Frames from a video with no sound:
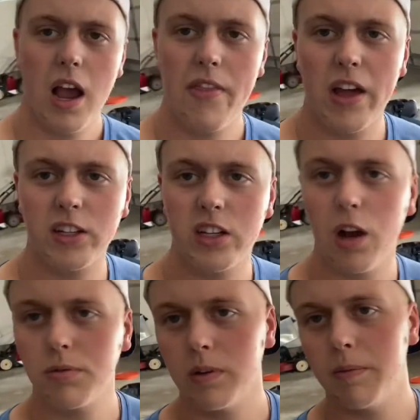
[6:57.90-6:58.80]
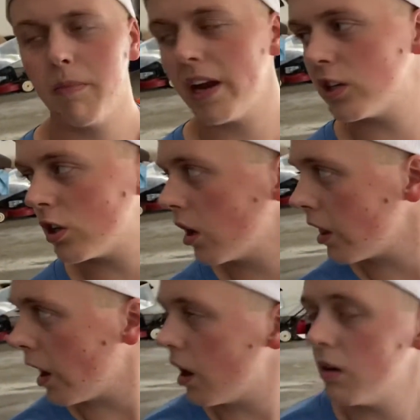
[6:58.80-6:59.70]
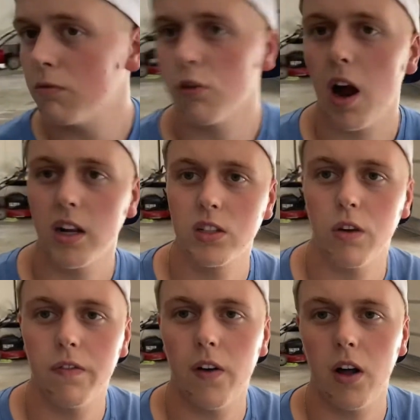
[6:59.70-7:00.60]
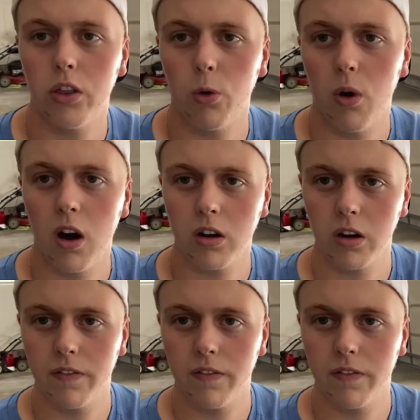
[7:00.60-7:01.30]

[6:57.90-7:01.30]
that just helps me make sure that rods don't fall in the water if a